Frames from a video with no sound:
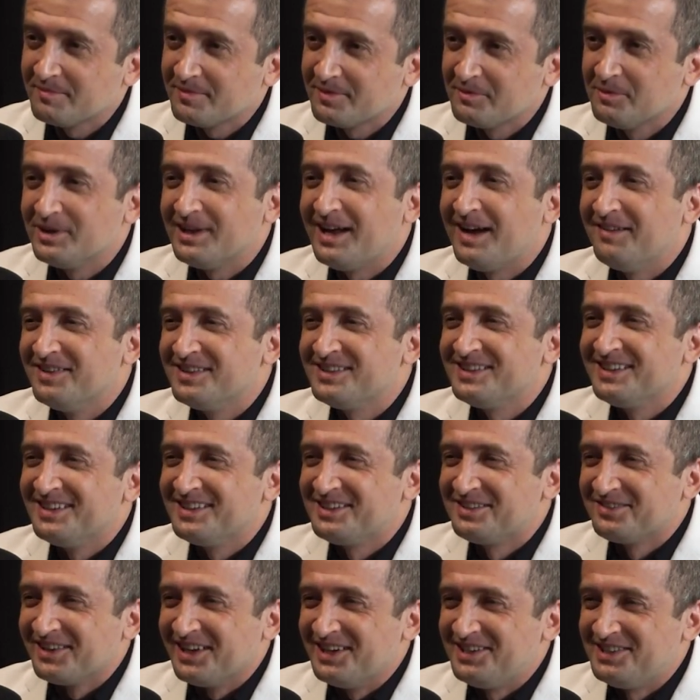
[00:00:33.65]
Well, obviously
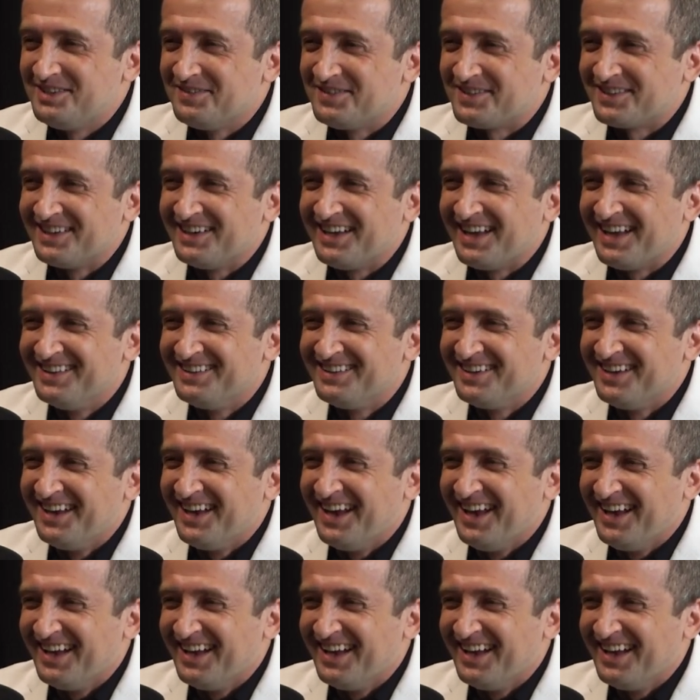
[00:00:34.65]
this relationship's gonna end today.